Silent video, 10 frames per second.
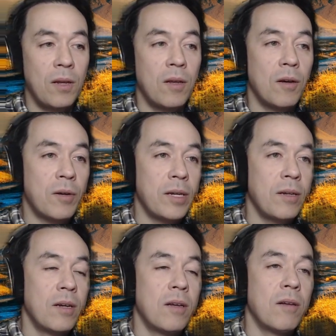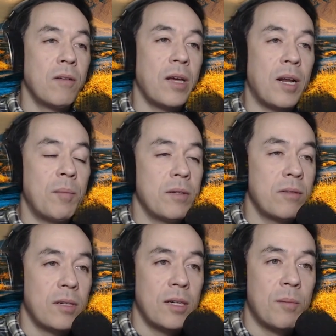Okay. And I'm
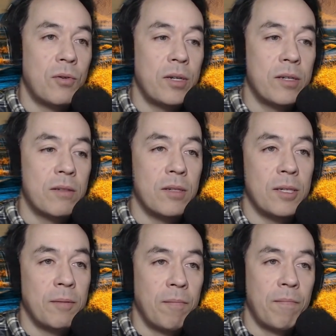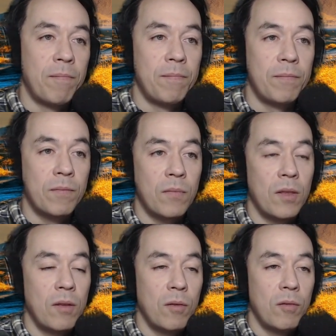already going to say,
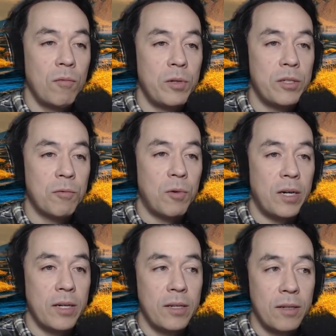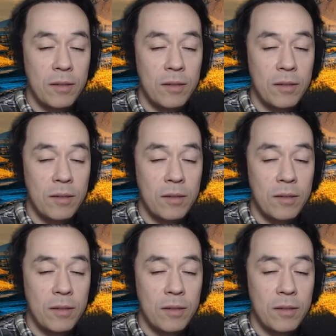which is why